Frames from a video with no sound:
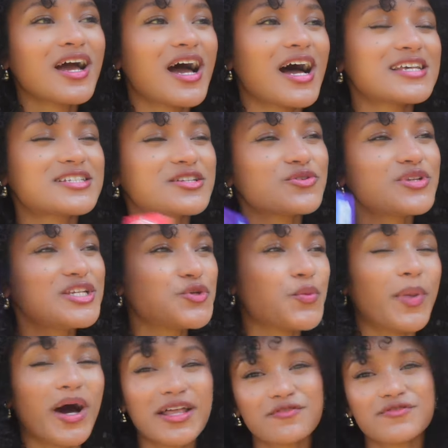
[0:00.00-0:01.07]
I still need to
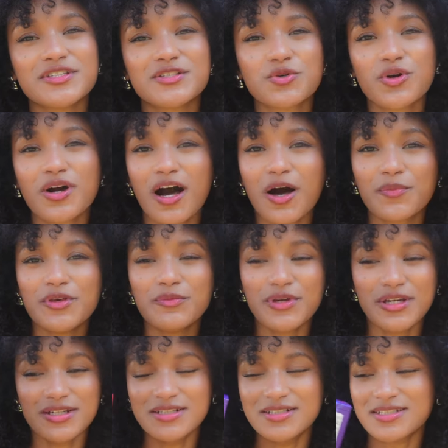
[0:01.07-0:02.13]
buy the physical copy
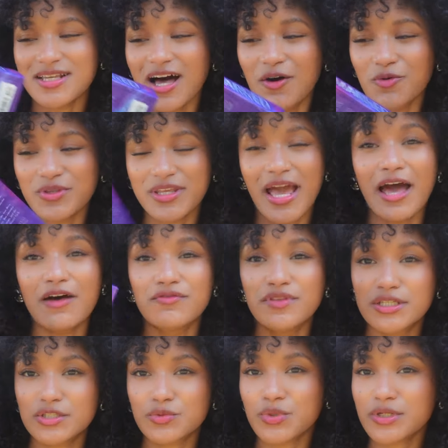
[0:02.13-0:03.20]
because I only have
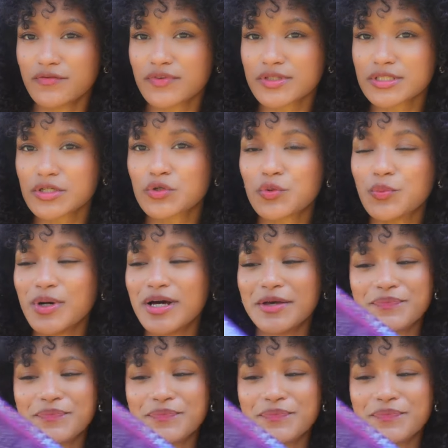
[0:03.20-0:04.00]
this one in physical, but